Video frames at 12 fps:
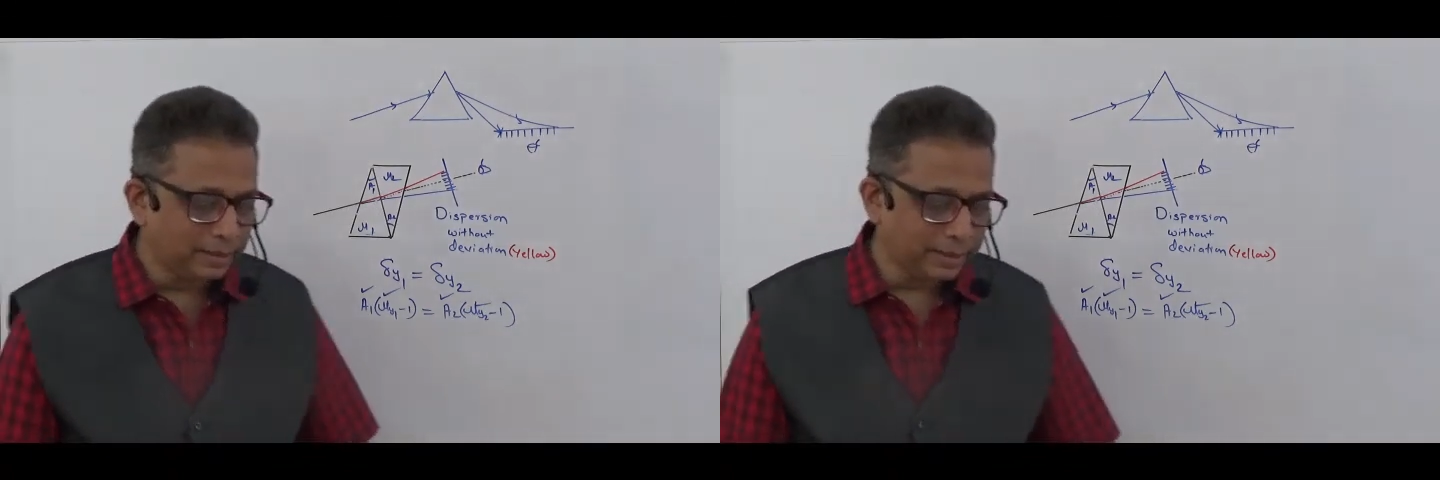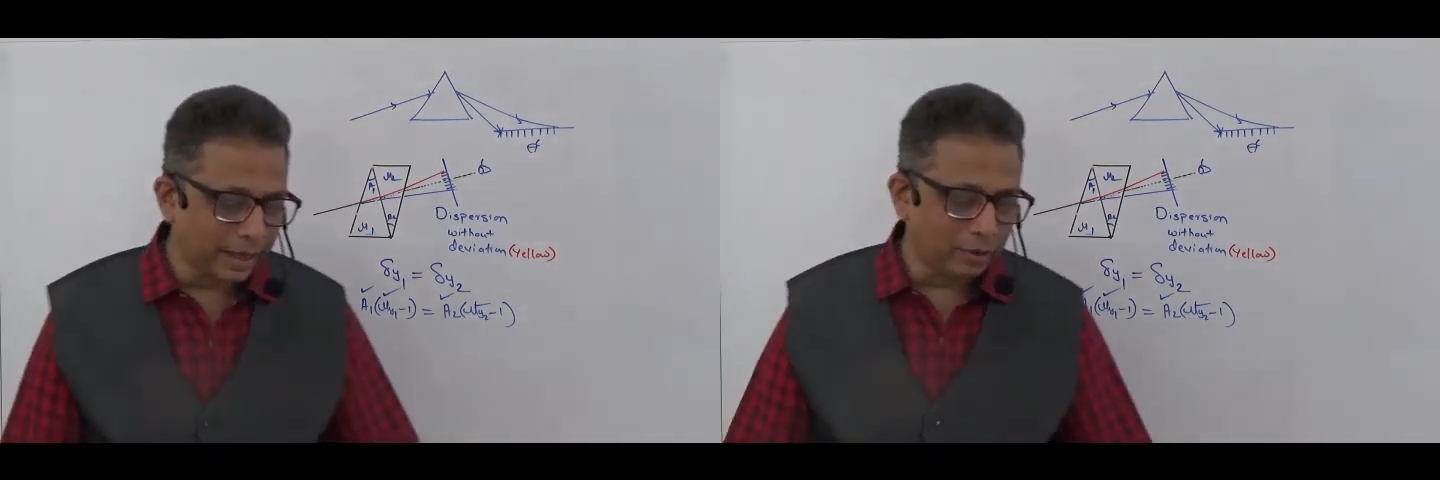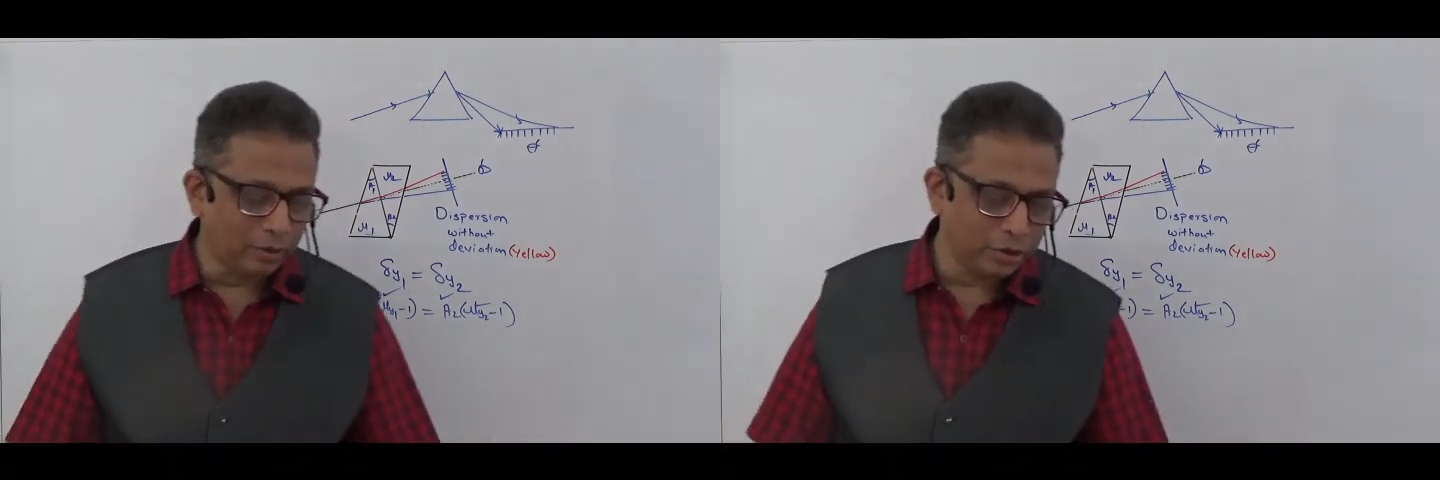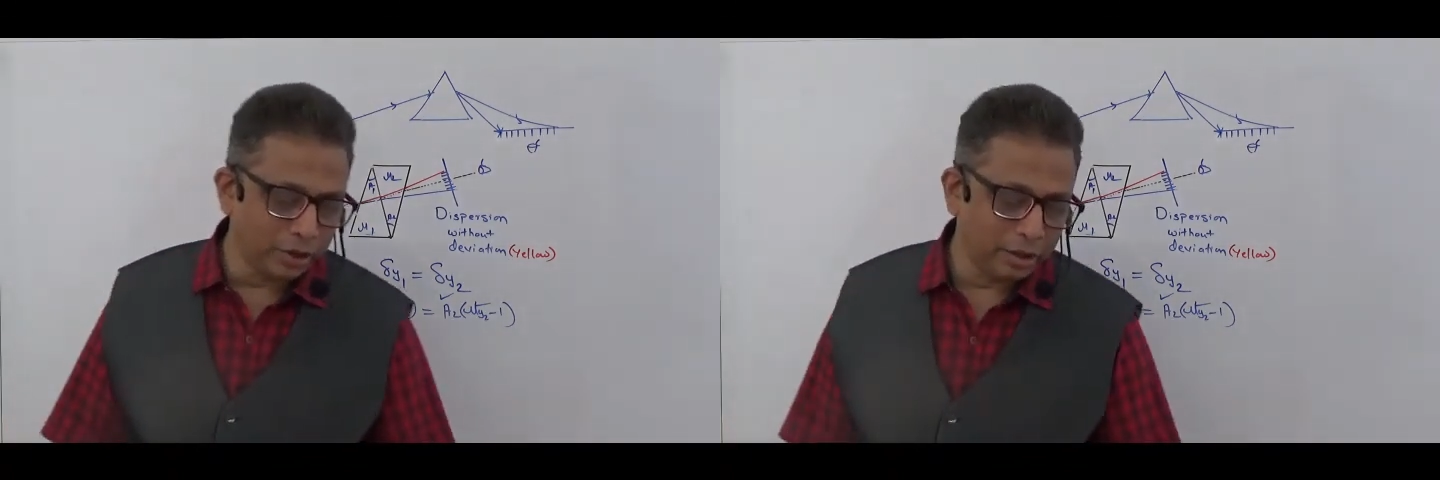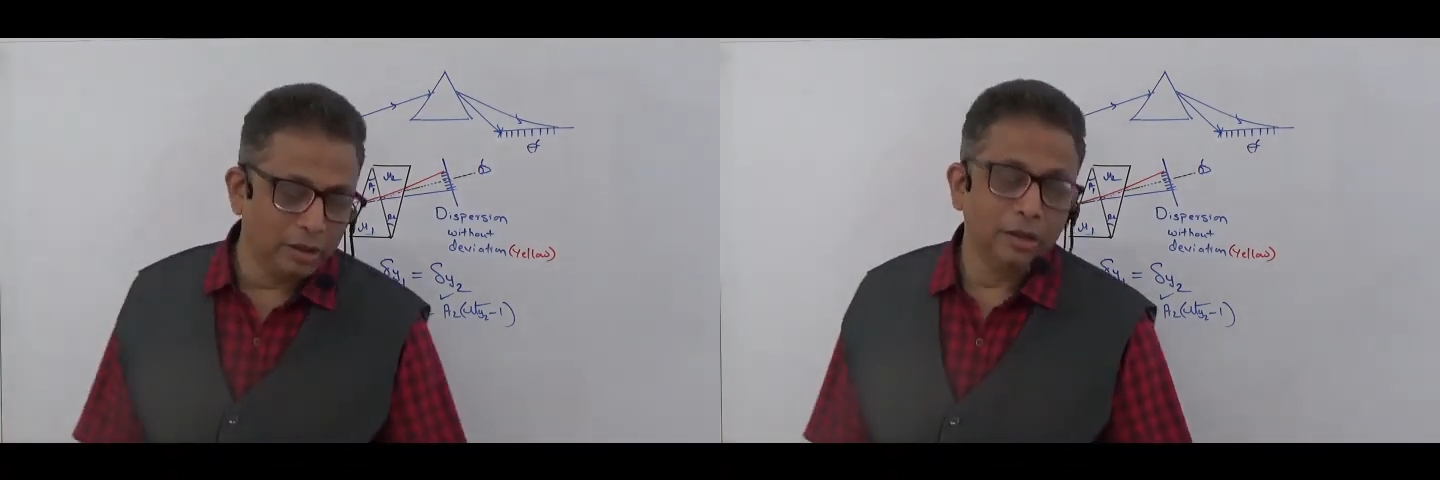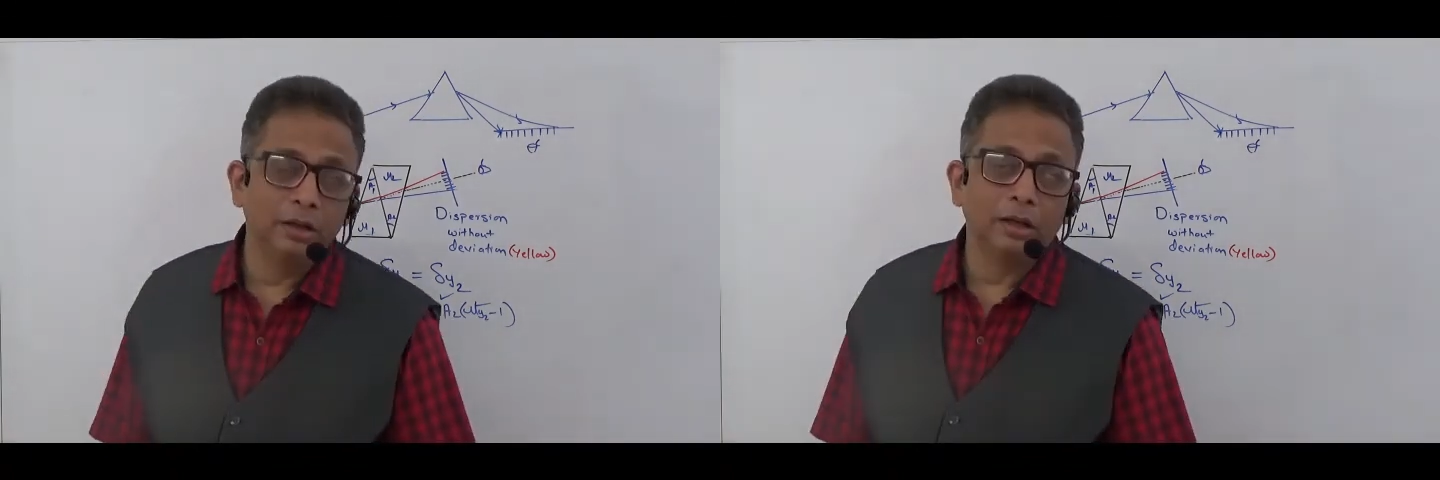
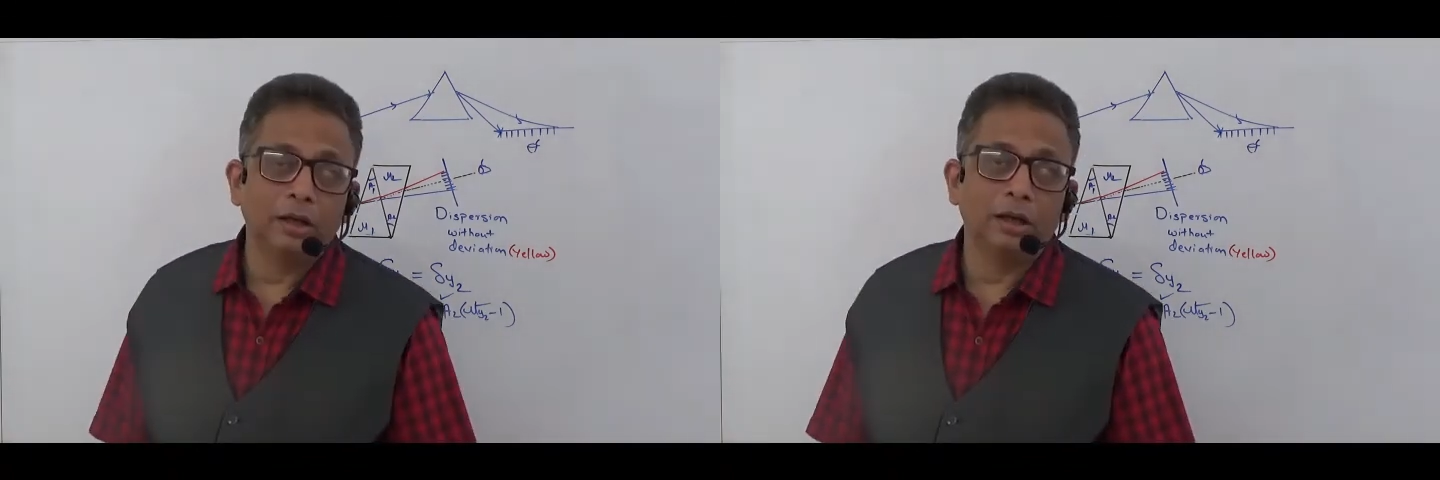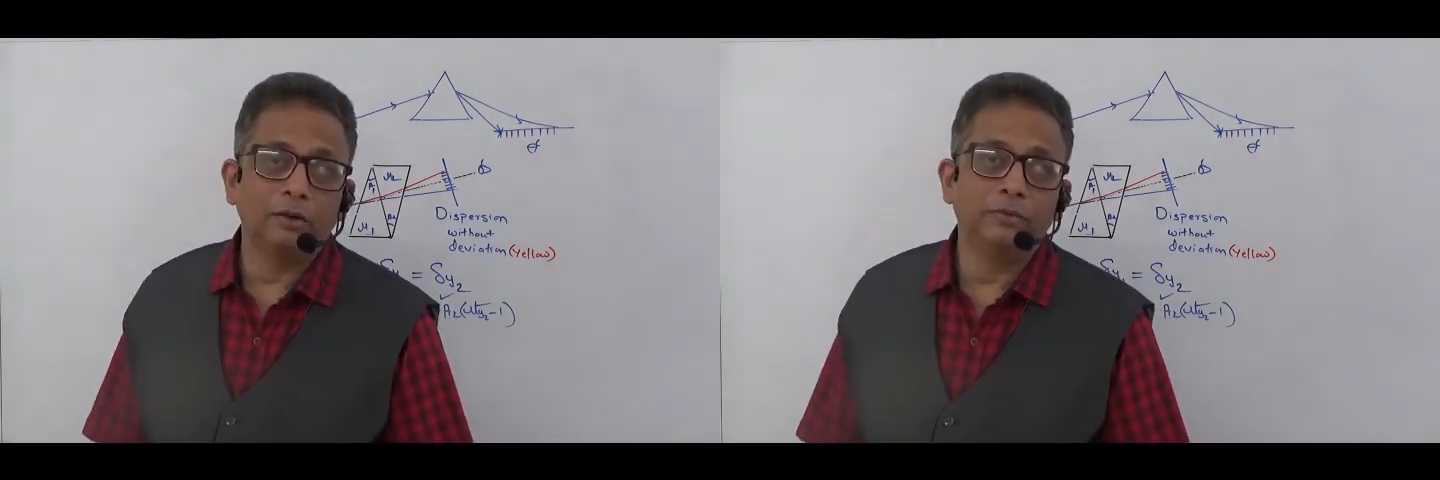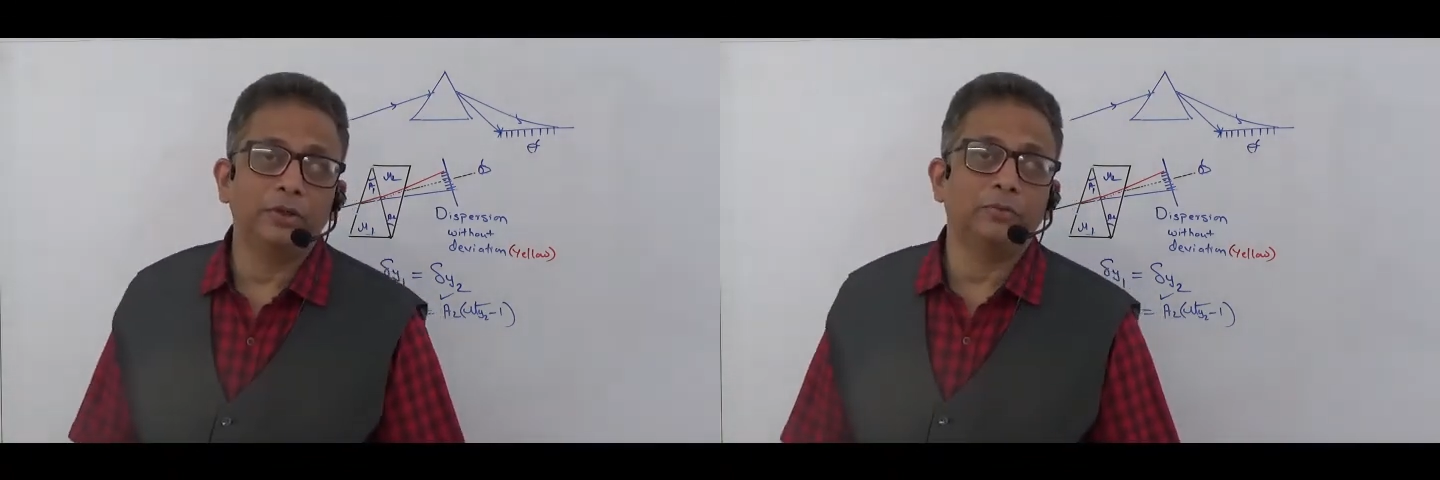psychology which